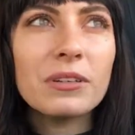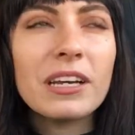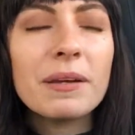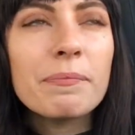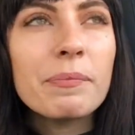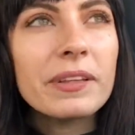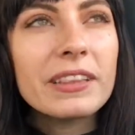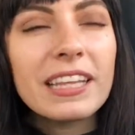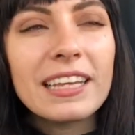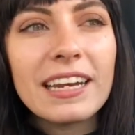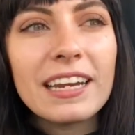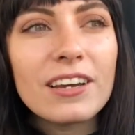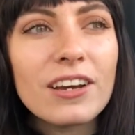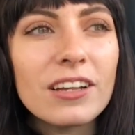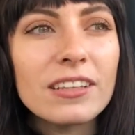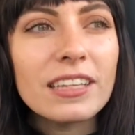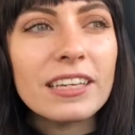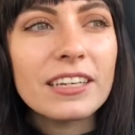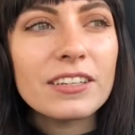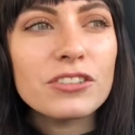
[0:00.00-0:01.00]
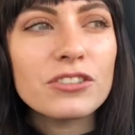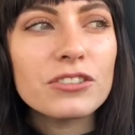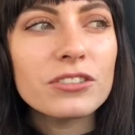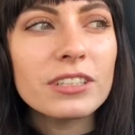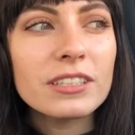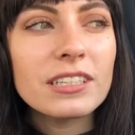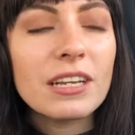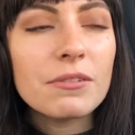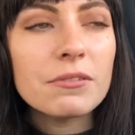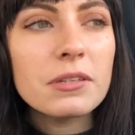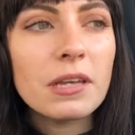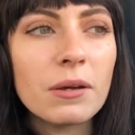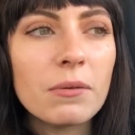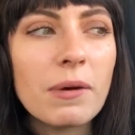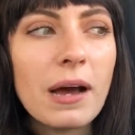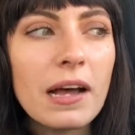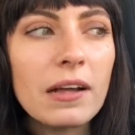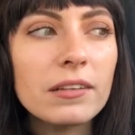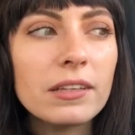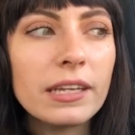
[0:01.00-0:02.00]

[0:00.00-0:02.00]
then I got like intrigued. I was like, wow,